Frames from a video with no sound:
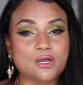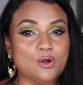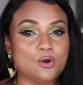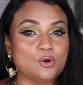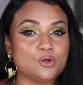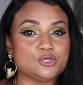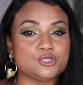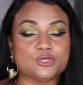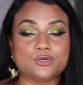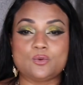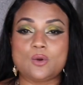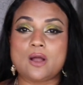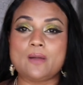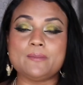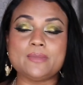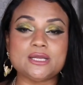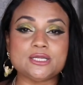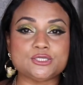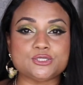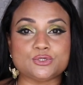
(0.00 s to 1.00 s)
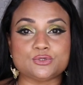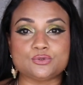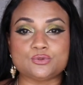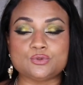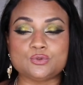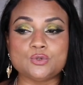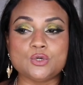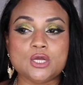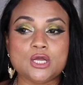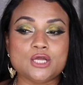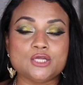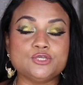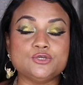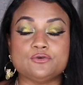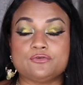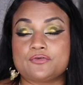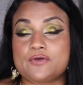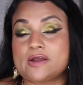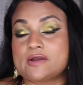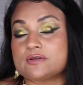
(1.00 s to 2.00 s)
or do you want me to do
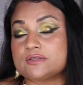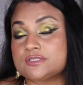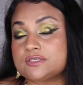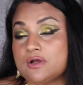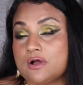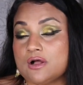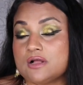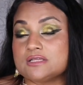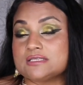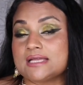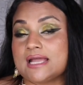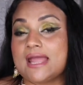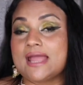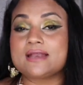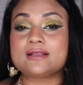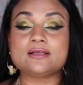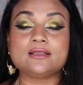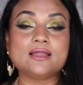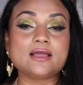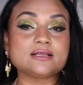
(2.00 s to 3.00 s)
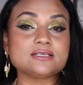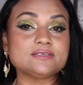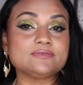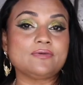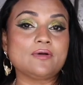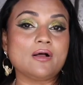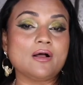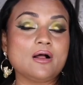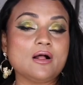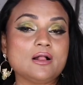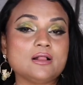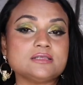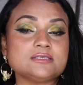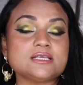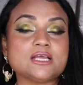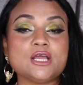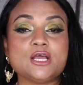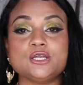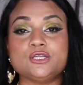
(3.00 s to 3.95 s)
fragrance hauls and collective hauls?